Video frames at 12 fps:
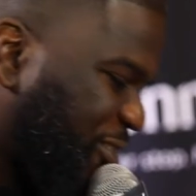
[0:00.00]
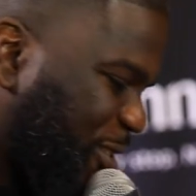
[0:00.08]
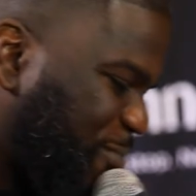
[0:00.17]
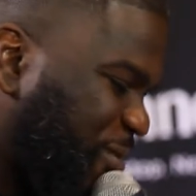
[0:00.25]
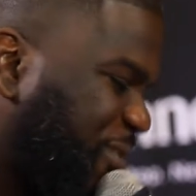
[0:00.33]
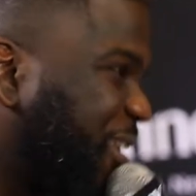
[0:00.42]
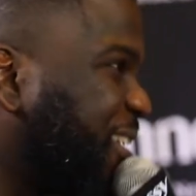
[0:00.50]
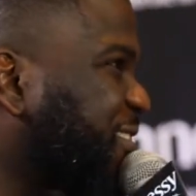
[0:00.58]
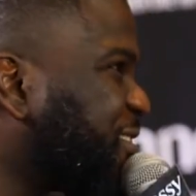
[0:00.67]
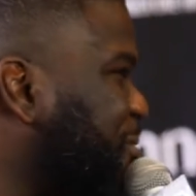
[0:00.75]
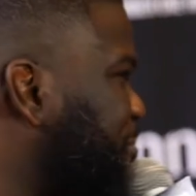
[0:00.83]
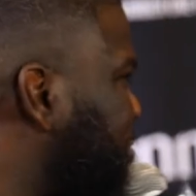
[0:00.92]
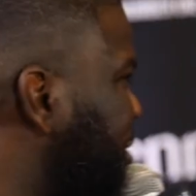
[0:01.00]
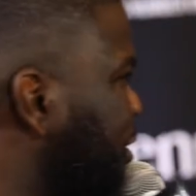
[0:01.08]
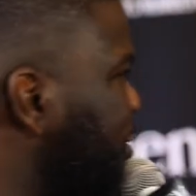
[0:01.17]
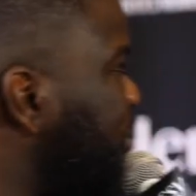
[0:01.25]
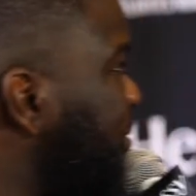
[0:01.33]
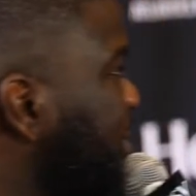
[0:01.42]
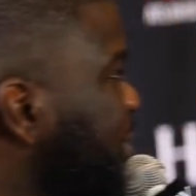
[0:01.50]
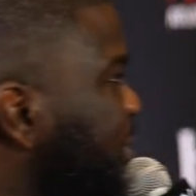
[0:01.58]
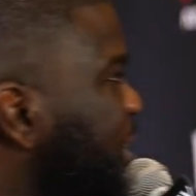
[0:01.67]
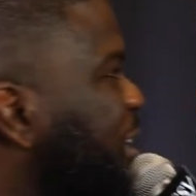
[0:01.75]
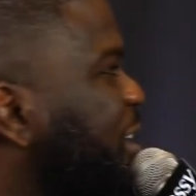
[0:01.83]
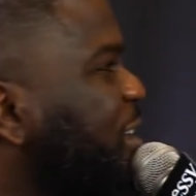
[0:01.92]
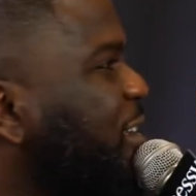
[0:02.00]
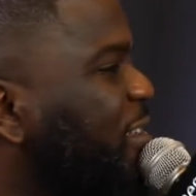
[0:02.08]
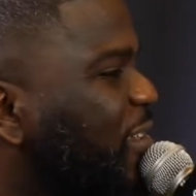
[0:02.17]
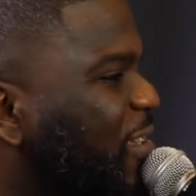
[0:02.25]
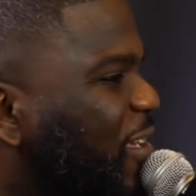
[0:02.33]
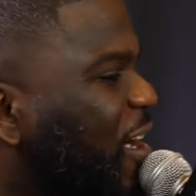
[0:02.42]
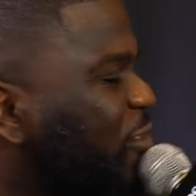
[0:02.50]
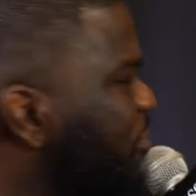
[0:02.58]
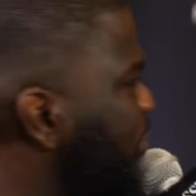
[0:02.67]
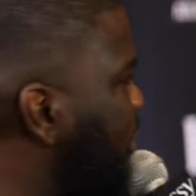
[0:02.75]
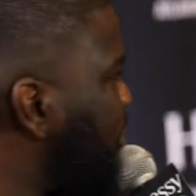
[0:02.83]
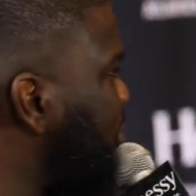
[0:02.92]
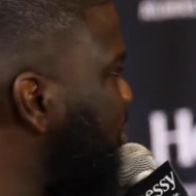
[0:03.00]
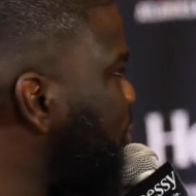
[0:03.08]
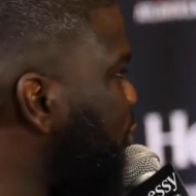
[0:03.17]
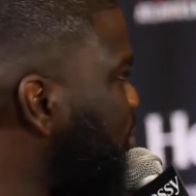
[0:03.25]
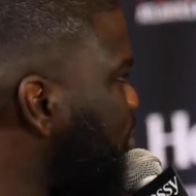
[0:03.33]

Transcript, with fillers: some something real uh, controversial.